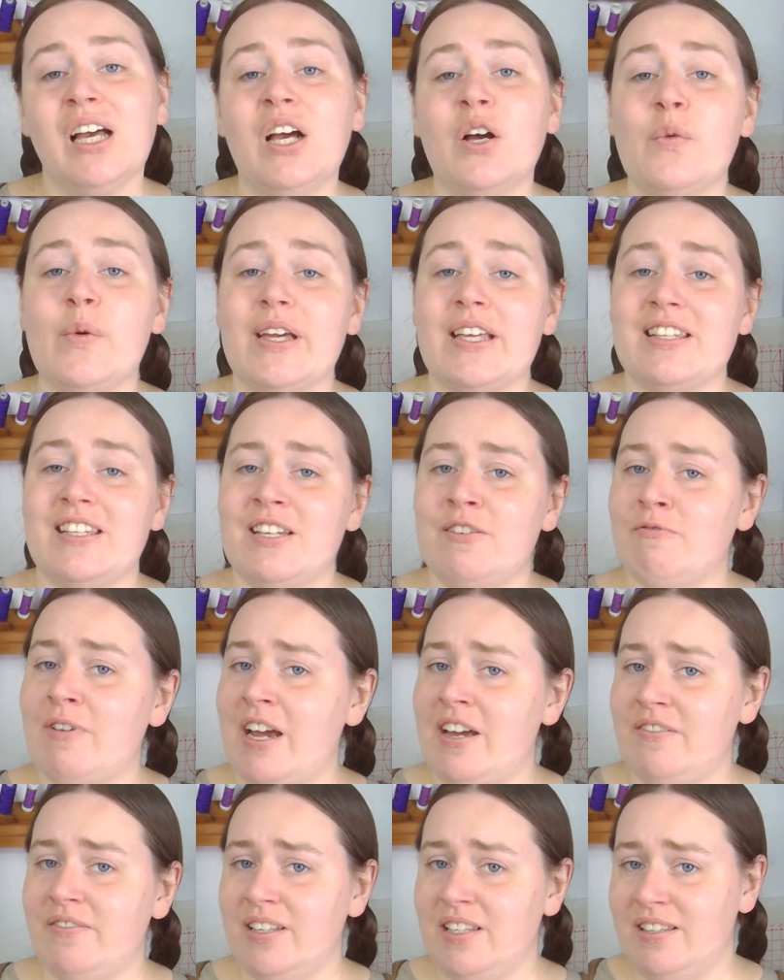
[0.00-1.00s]
We can see
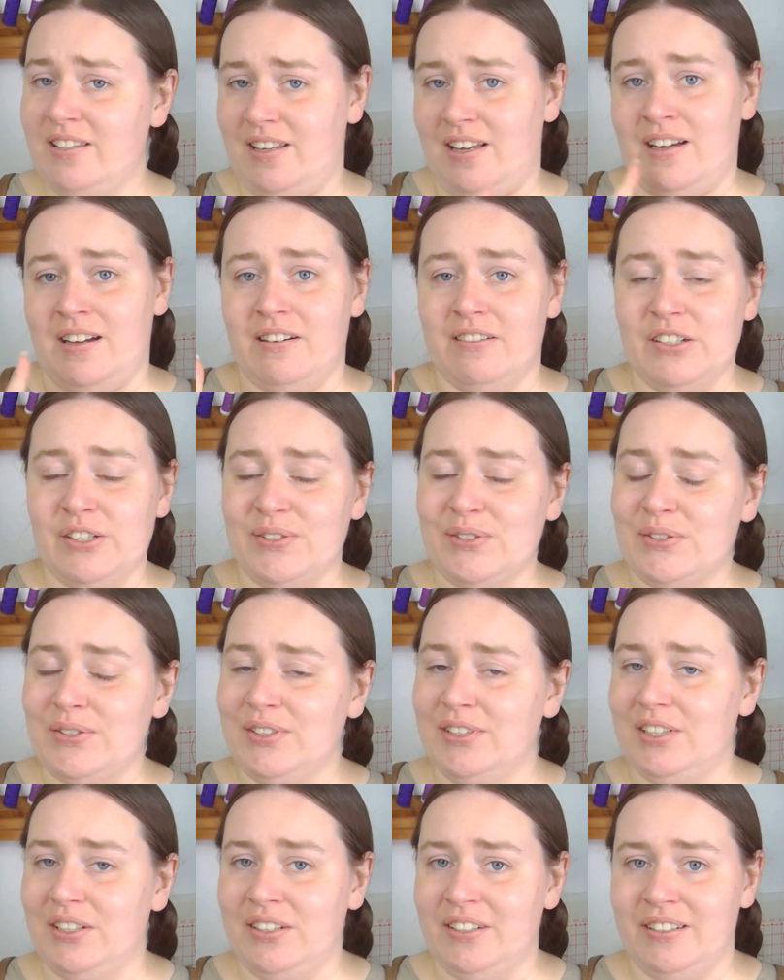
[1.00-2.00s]
ravens are
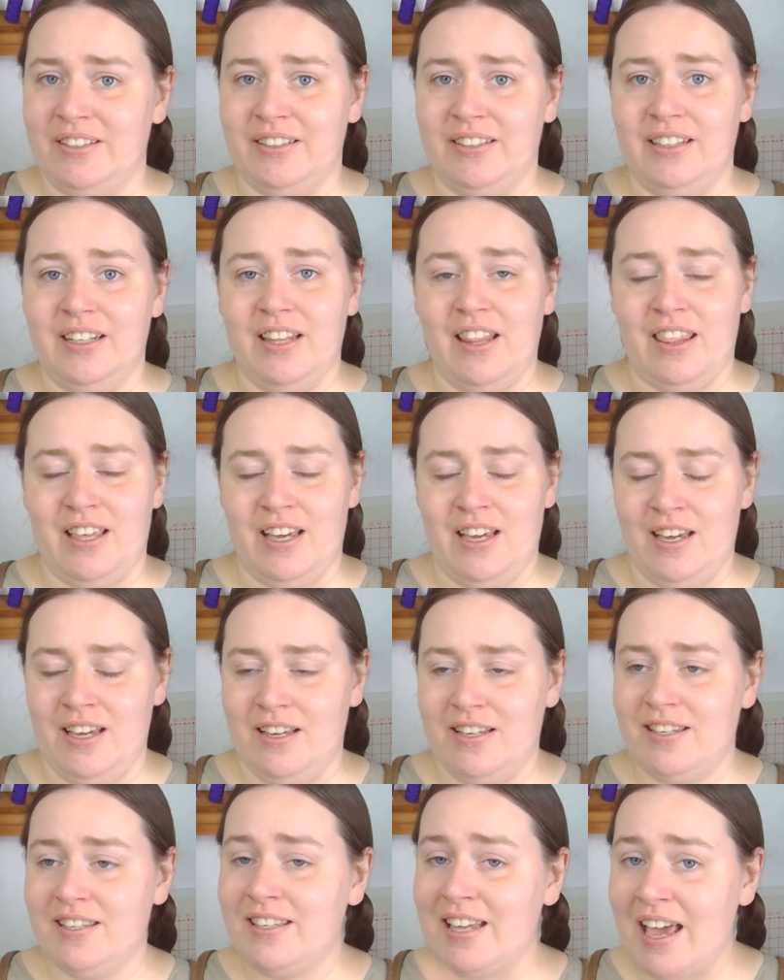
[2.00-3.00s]
adorned on
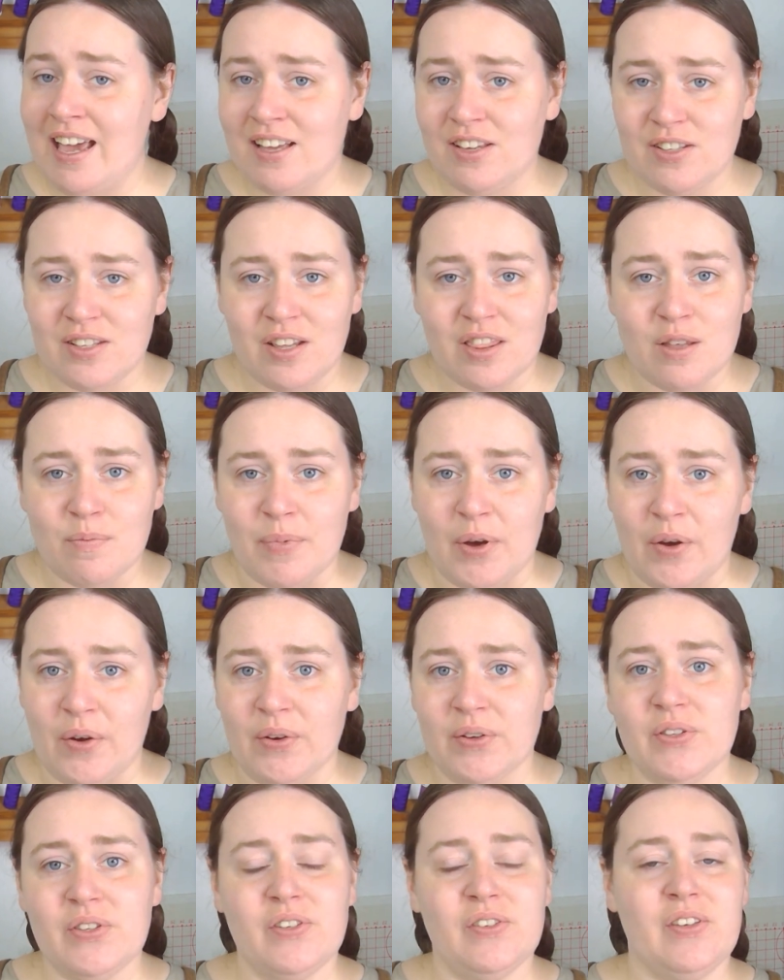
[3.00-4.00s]
the sails on the
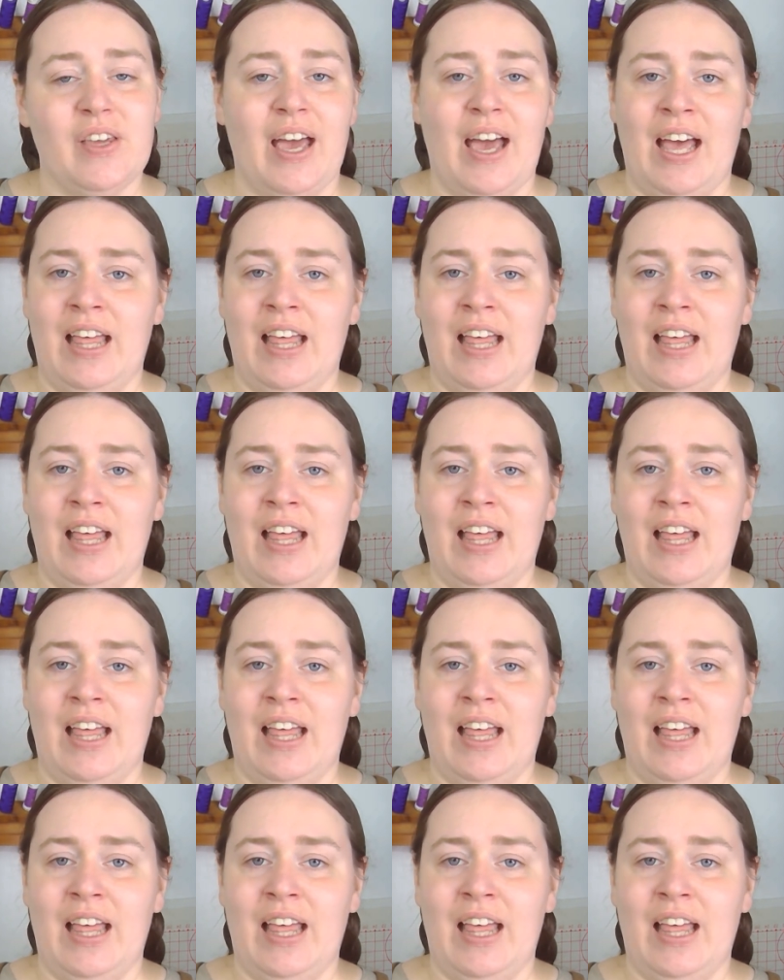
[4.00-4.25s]
boats,